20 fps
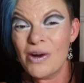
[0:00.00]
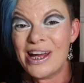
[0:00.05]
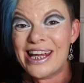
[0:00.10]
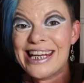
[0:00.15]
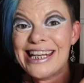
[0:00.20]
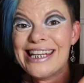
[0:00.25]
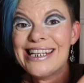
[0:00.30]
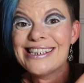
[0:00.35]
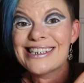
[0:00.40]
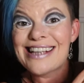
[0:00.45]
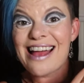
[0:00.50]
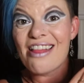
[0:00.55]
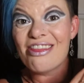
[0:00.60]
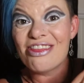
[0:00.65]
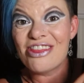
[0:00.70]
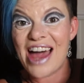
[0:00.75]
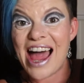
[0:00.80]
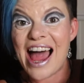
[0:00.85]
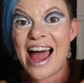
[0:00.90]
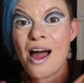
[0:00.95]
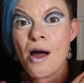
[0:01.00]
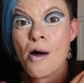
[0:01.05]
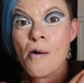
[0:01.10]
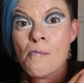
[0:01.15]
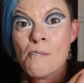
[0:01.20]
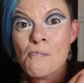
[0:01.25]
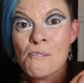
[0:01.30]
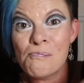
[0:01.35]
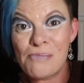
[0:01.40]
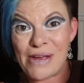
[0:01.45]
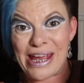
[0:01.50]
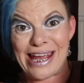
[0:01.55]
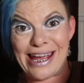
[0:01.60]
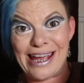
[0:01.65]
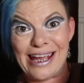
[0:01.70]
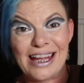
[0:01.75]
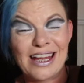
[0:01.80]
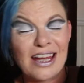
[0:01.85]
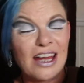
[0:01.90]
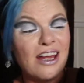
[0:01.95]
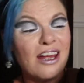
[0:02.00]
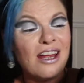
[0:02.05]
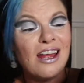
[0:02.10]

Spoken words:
it is that big.